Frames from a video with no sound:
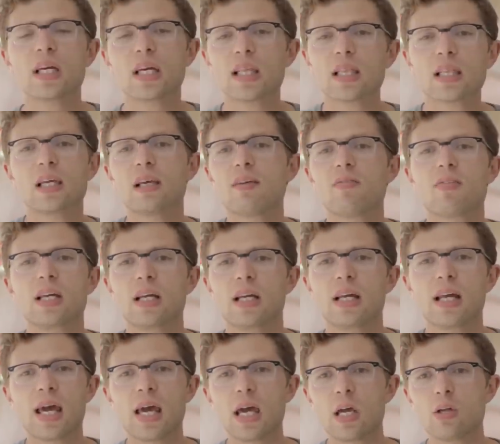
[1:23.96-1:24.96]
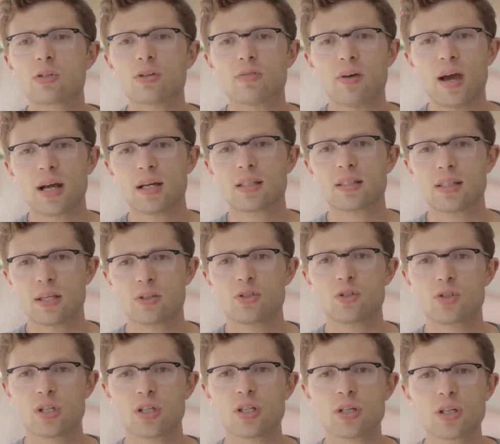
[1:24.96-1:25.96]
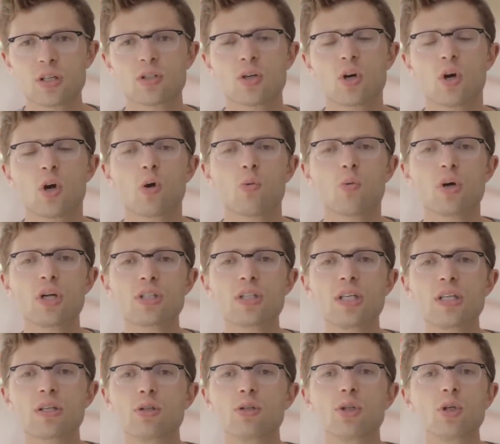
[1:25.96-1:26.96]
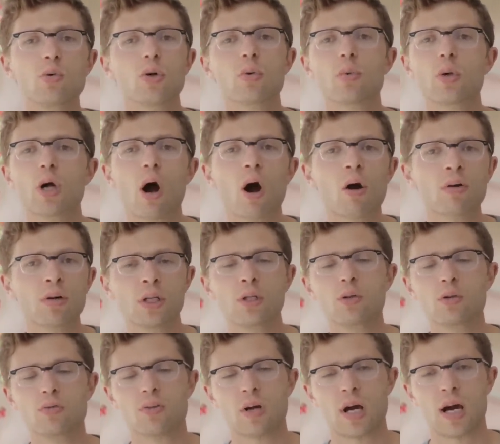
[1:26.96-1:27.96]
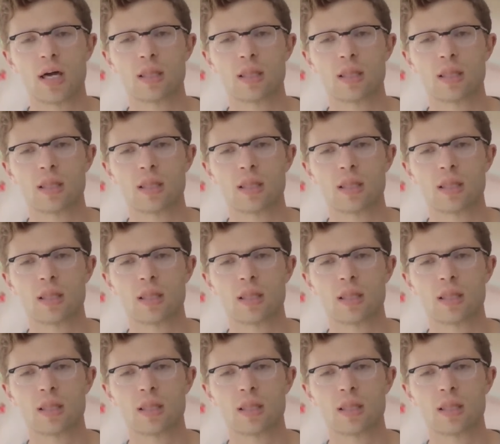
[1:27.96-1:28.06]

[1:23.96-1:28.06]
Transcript: can live in an age of excess genius. We just need to do what we already do for